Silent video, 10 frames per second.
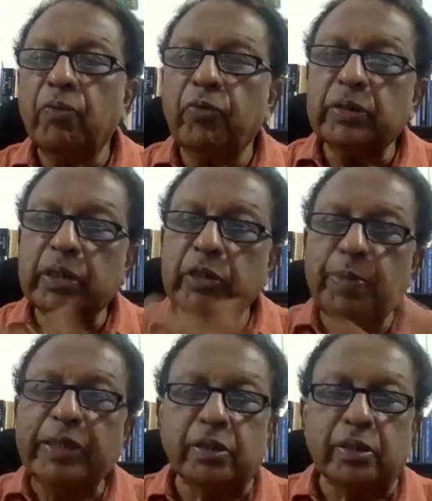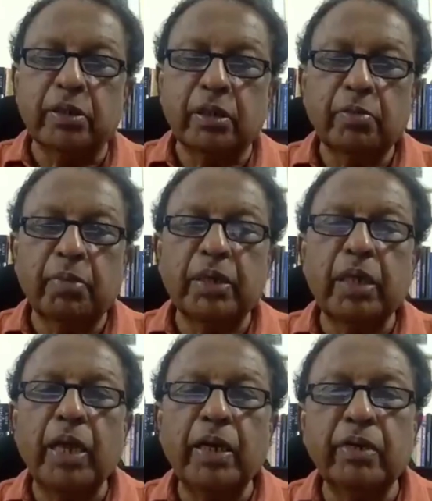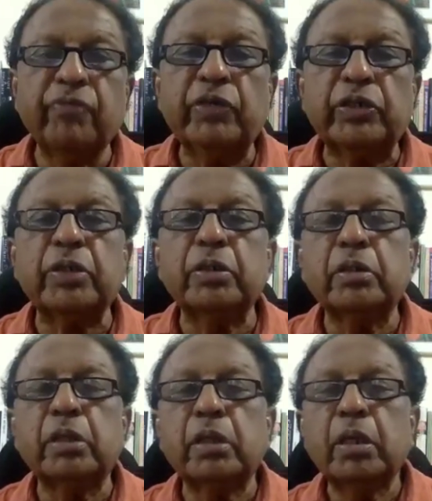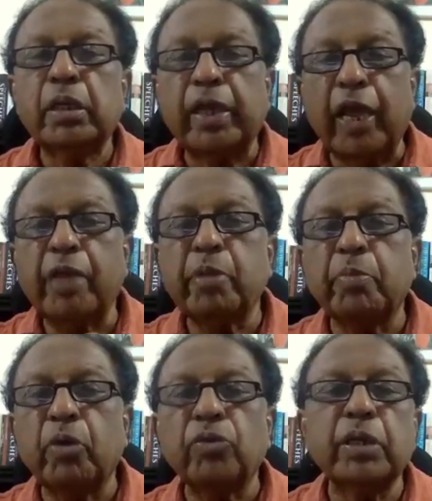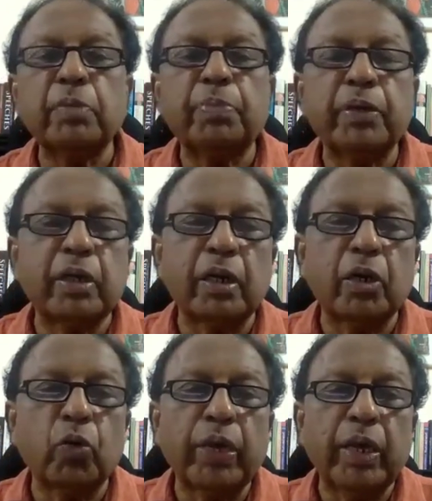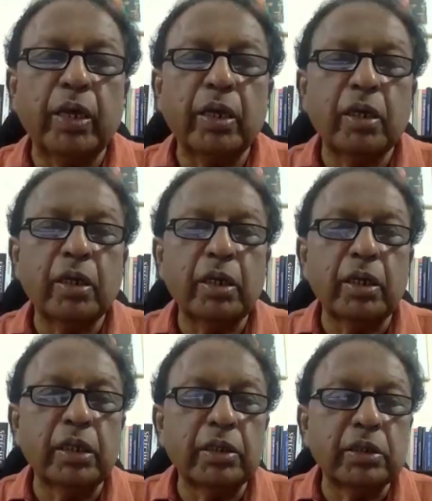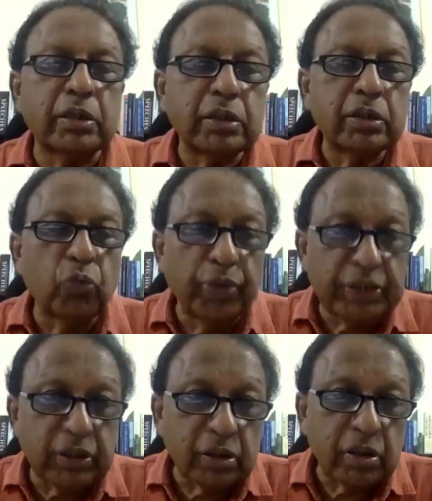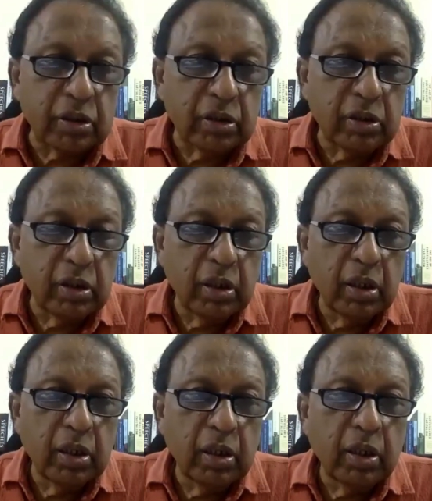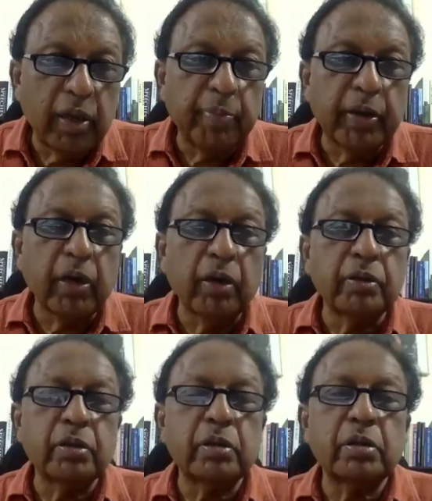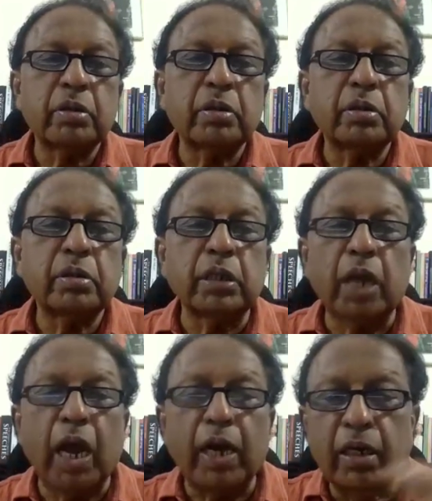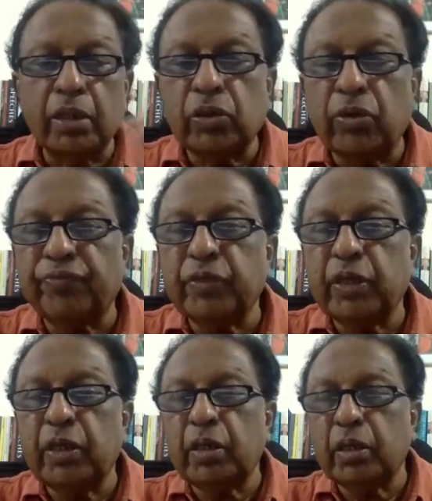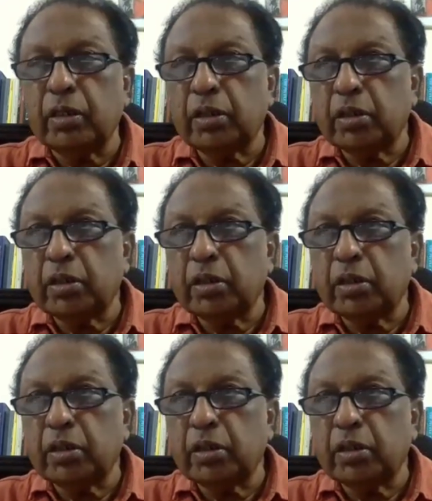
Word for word: was expected. But that division came about in a particular way in this visit, because regardless of the